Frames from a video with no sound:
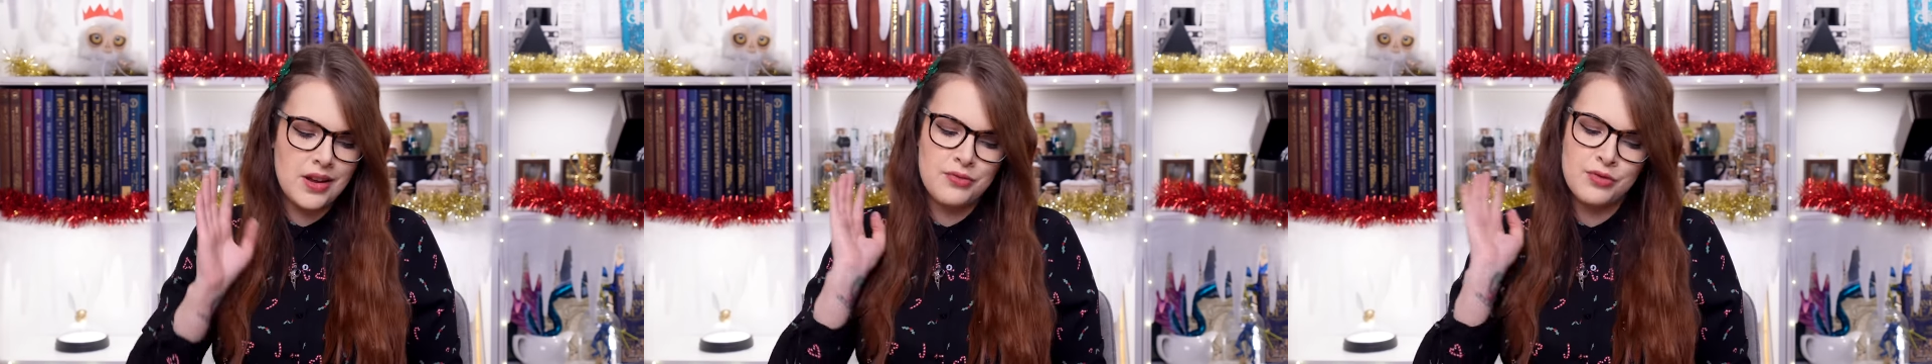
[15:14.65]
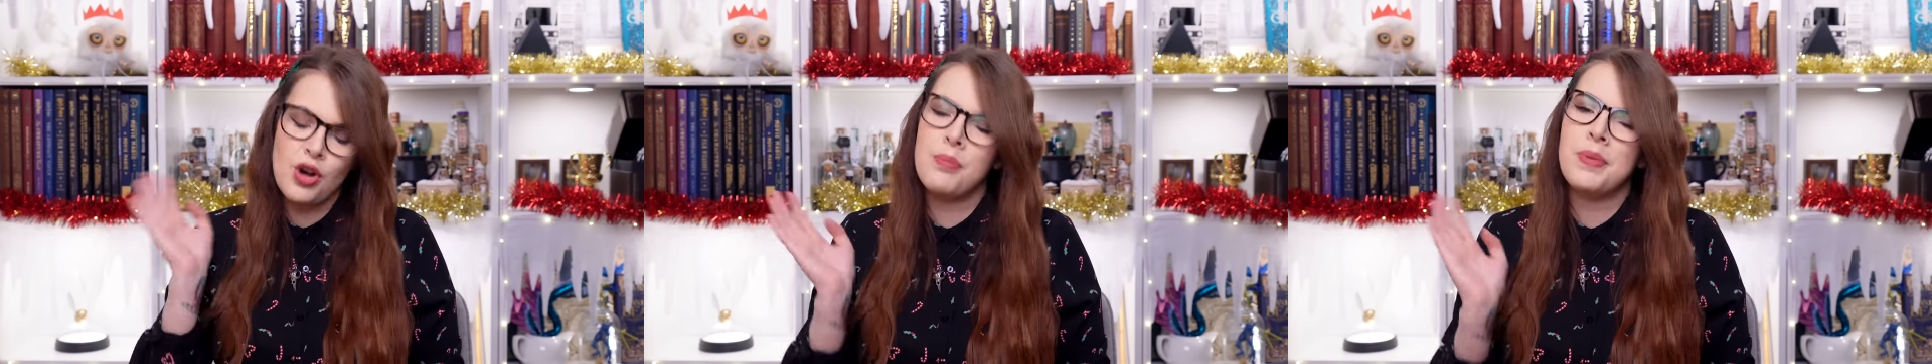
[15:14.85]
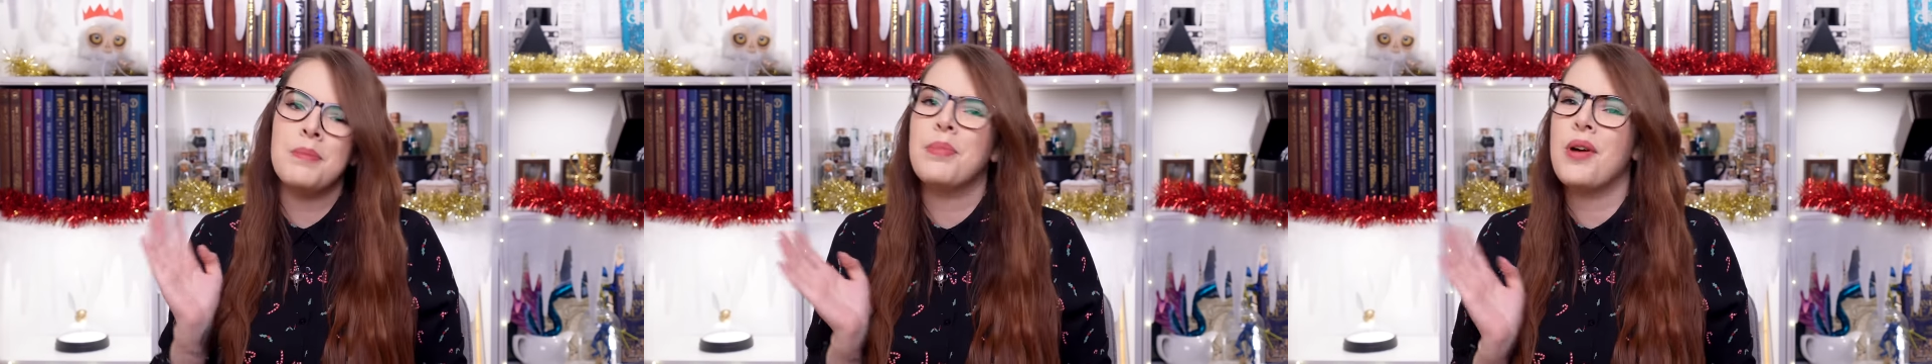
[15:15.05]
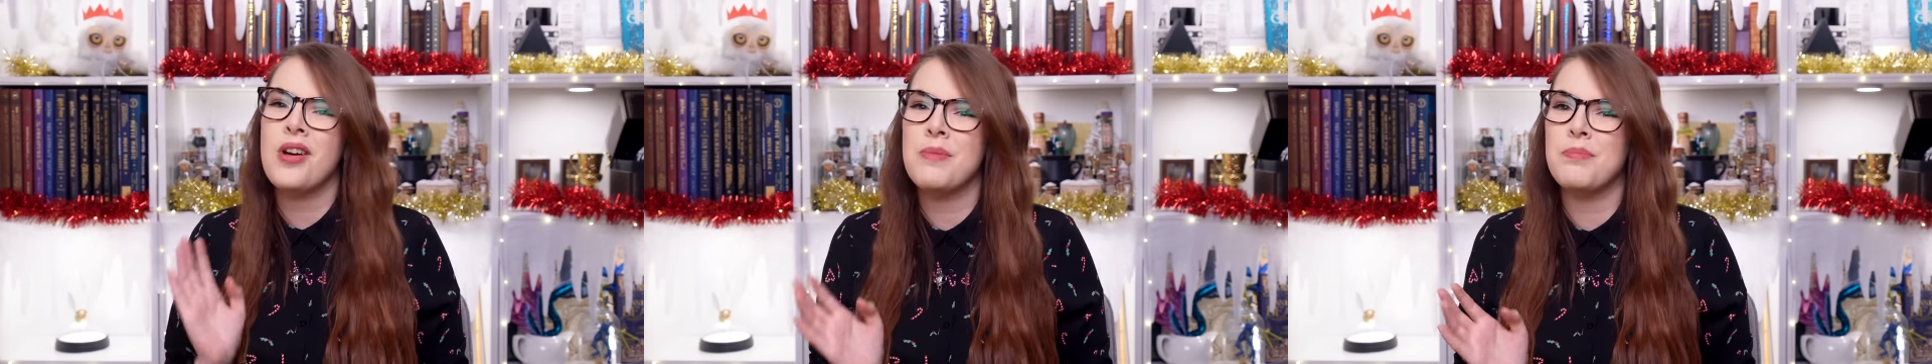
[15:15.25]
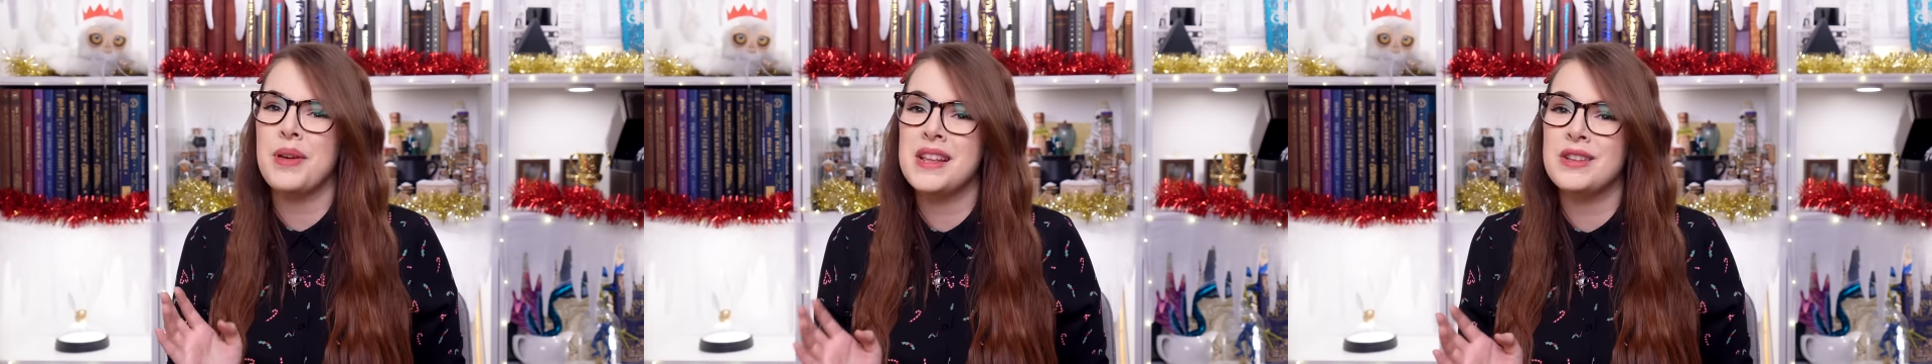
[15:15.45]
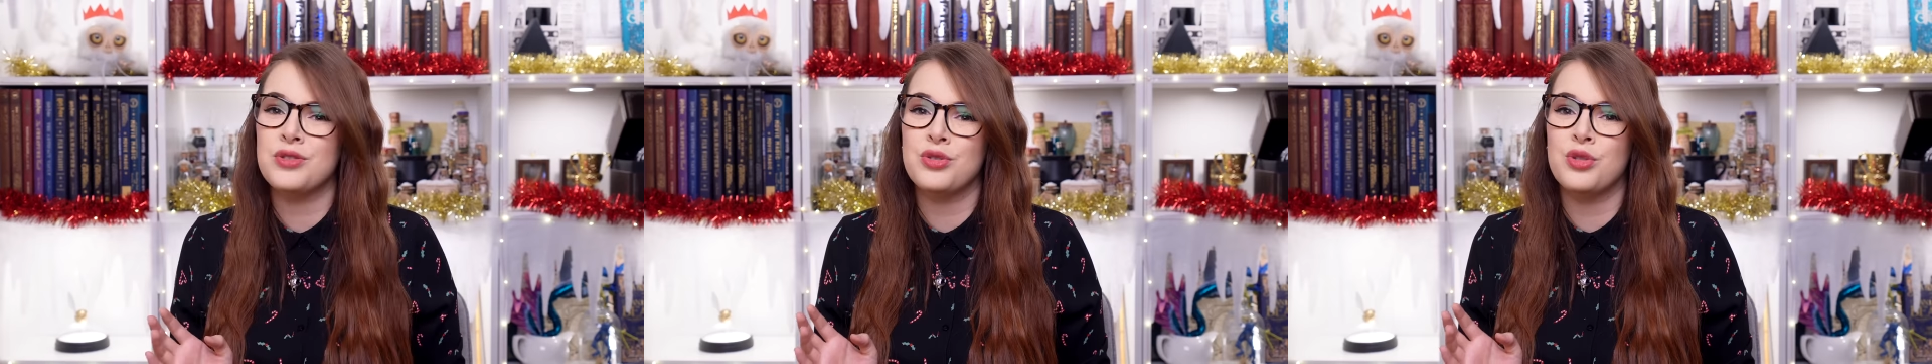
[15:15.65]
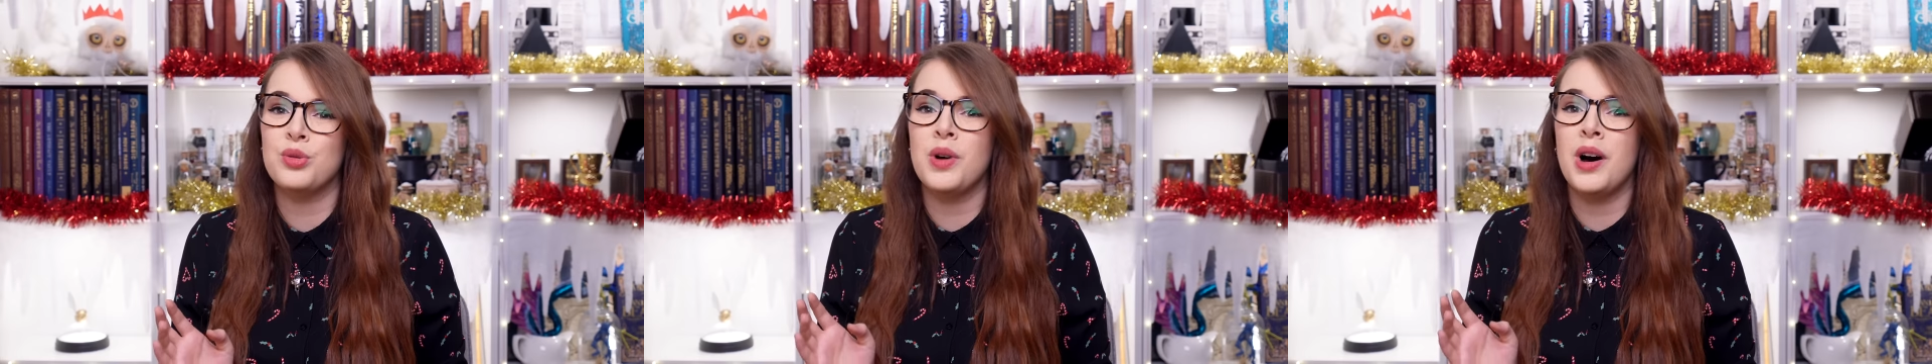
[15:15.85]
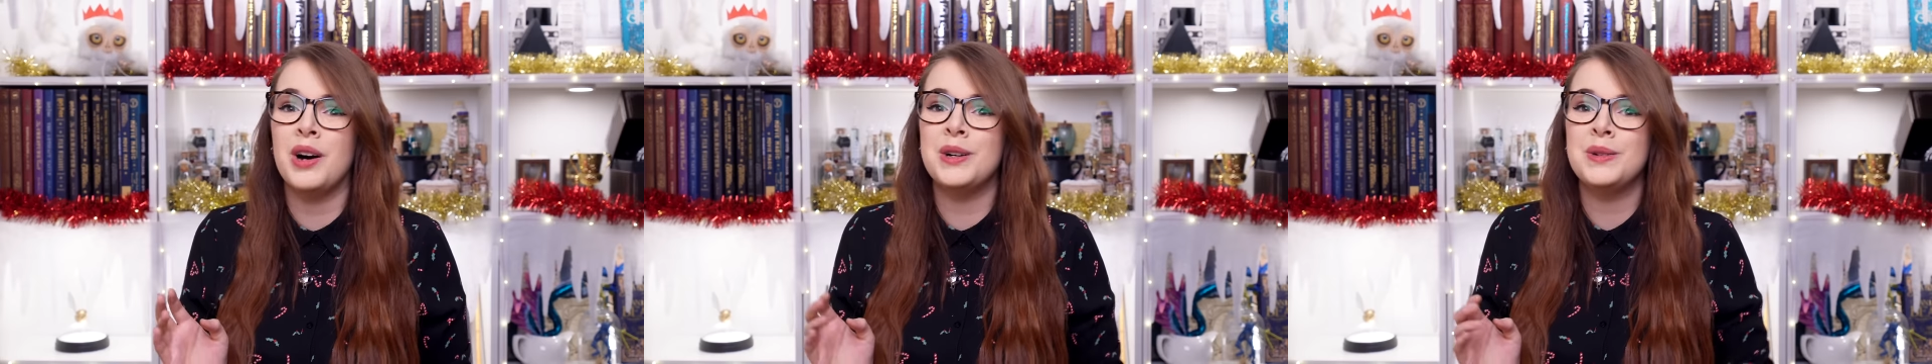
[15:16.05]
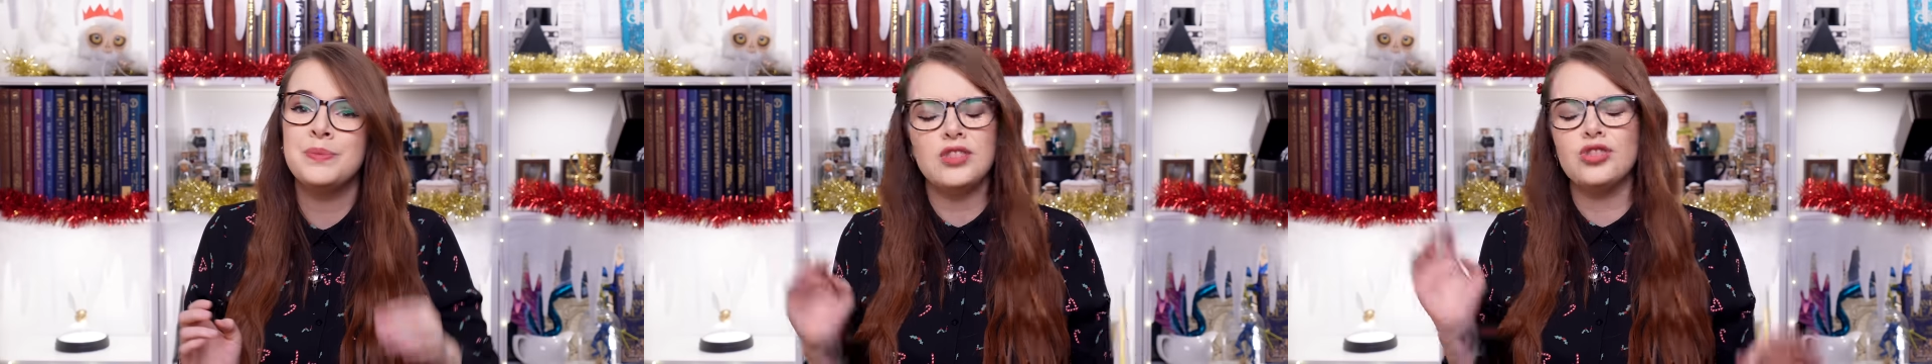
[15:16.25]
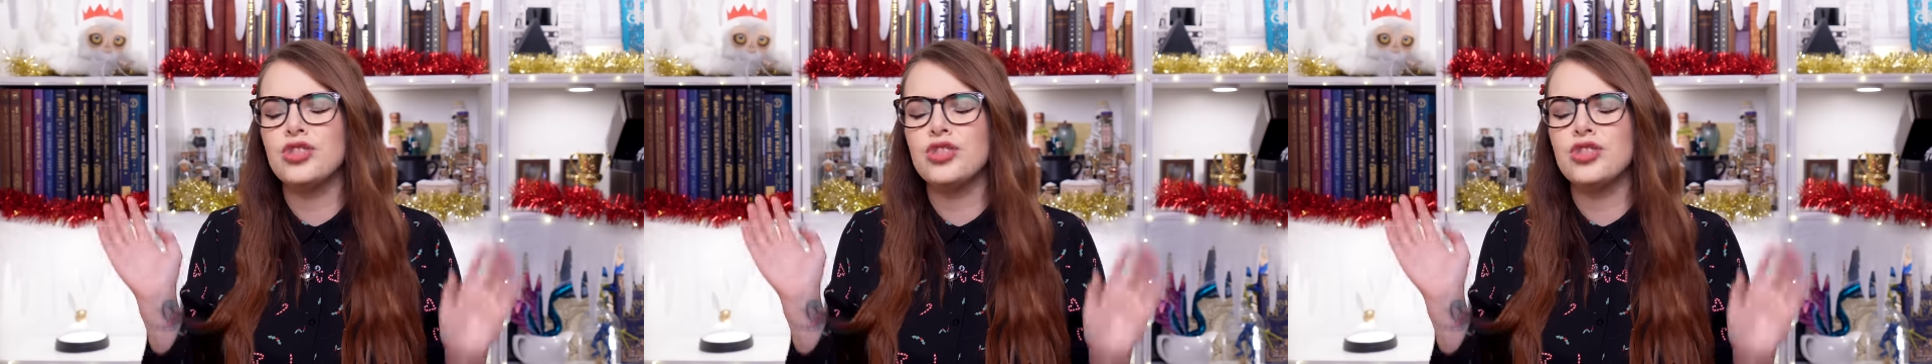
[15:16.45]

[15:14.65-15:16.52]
I've not been buying pins for a while